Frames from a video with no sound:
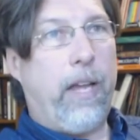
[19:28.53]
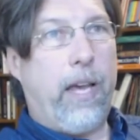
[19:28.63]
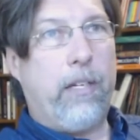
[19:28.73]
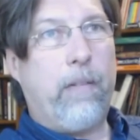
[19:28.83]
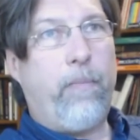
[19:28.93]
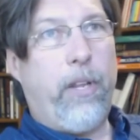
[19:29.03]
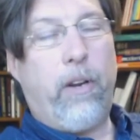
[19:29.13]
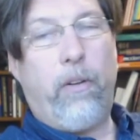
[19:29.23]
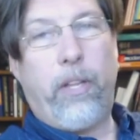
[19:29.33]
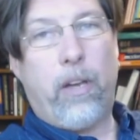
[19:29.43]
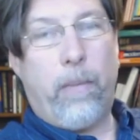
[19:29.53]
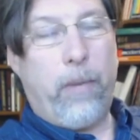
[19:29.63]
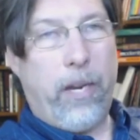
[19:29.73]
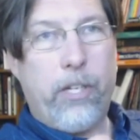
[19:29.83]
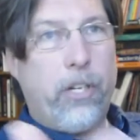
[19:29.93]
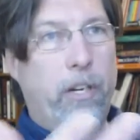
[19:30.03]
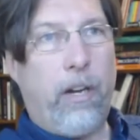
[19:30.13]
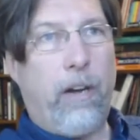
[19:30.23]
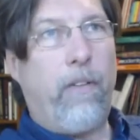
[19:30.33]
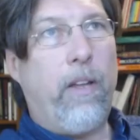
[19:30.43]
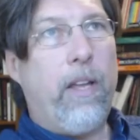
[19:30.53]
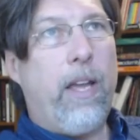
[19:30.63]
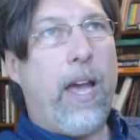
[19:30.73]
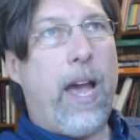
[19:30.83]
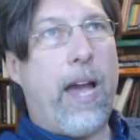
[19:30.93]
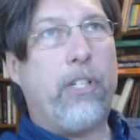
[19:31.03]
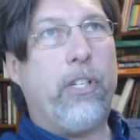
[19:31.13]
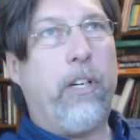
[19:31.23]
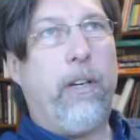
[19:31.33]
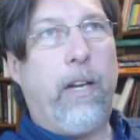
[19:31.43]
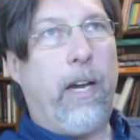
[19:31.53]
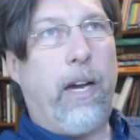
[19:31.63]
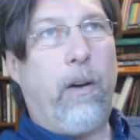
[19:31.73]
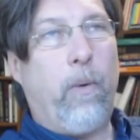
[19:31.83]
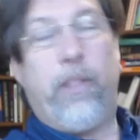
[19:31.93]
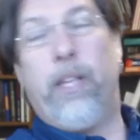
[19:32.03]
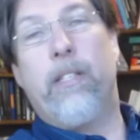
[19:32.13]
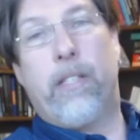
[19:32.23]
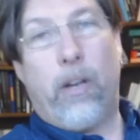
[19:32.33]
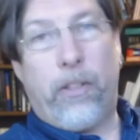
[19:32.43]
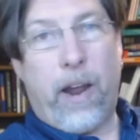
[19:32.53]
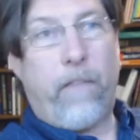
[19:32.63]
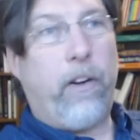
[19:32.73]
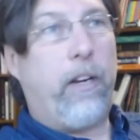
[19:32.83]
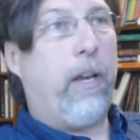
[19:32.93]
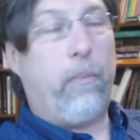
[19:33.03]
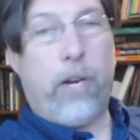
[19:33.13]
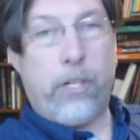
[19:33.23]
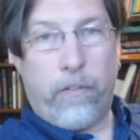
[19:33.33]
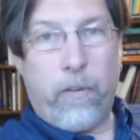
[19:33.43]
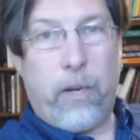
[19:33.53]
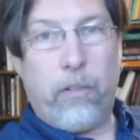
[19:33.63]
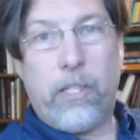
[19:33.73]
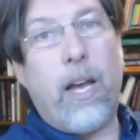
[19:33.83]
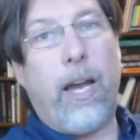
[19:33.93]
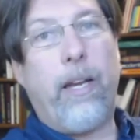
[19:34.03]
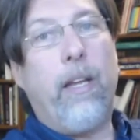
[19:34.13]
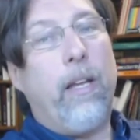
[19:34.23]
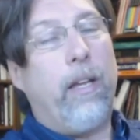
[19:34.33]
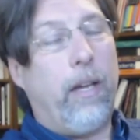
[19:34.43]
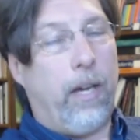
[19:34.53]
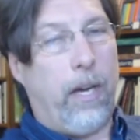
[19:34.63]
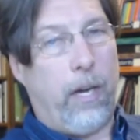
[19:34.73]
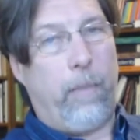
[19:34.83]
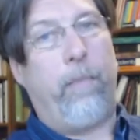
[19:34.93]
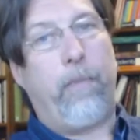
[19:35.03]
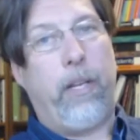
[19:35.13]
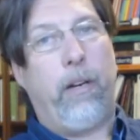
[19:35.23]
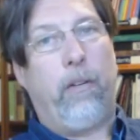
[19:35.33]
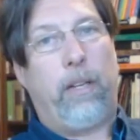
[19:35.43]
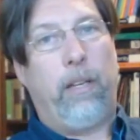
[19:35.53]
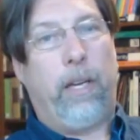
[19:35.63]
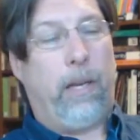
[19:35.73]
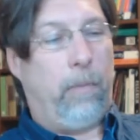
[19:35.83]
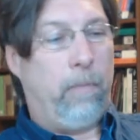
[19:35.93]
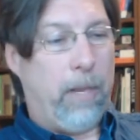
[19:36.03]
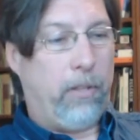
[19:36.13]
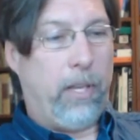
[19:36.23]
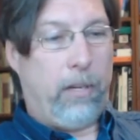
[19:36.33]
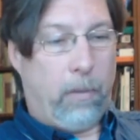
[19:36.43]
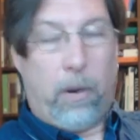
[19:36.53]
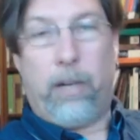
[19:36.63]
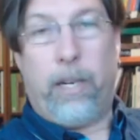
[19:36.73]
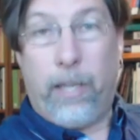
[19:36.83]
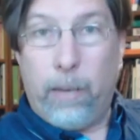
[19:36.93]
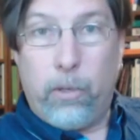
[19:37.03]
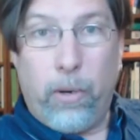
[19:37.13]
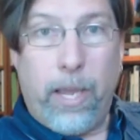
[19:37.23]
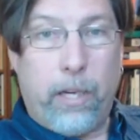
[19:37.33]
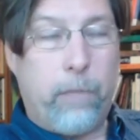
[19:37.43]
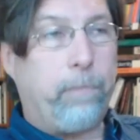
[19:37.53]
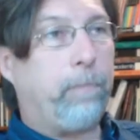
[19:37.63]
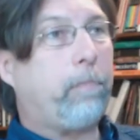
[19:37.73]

And the combination of action within South Africa and pressure from outside, meant that apartheid came to an end.